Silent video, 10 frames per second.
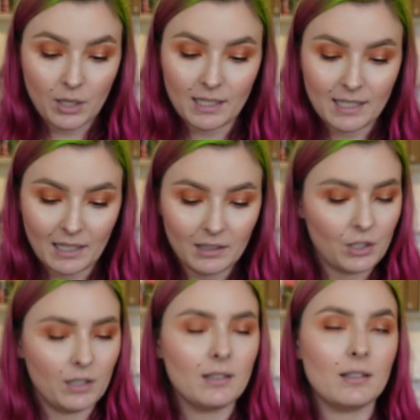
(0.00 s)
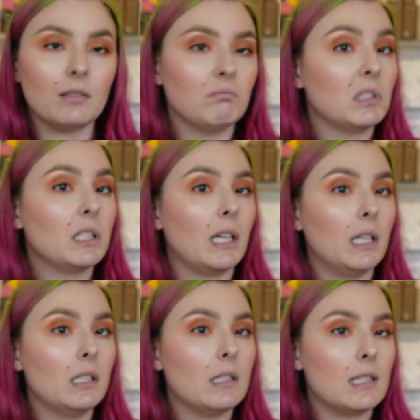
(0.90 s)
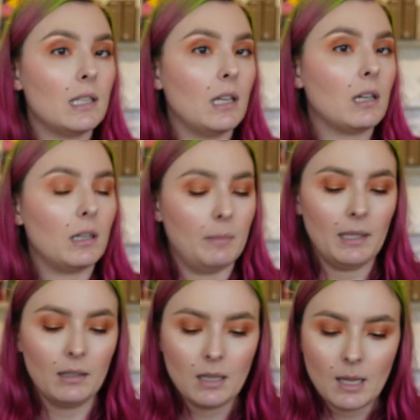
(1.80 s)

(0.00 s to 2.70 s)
intelligence. Okay, didn't see that coming.